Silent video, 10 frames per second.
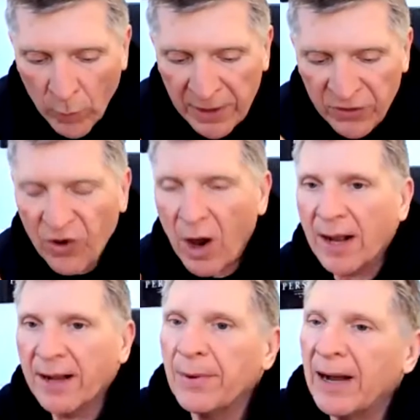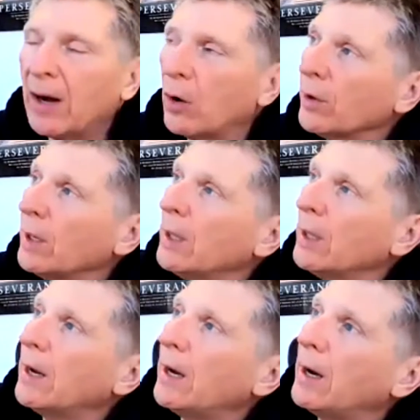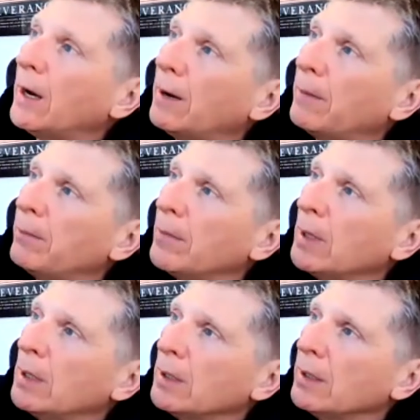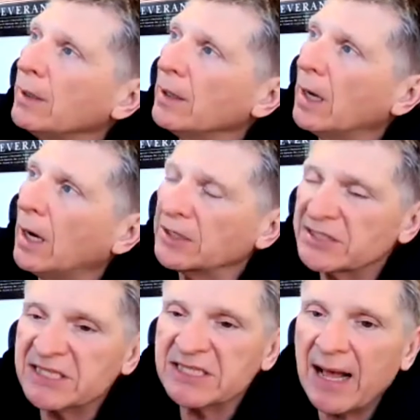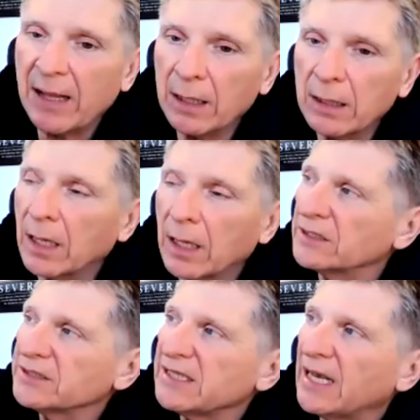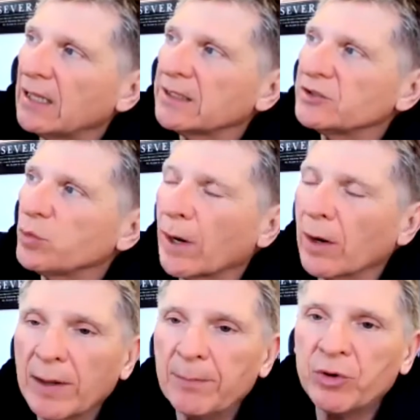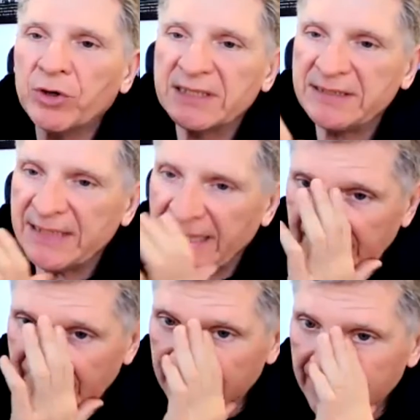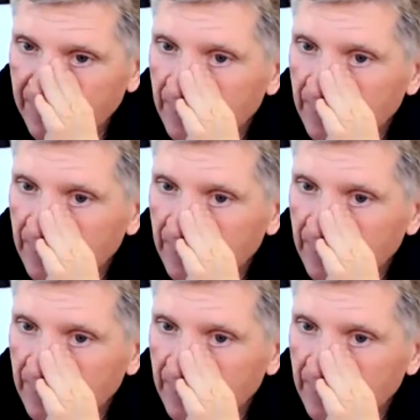we talk about um, a cell is where we put the data in.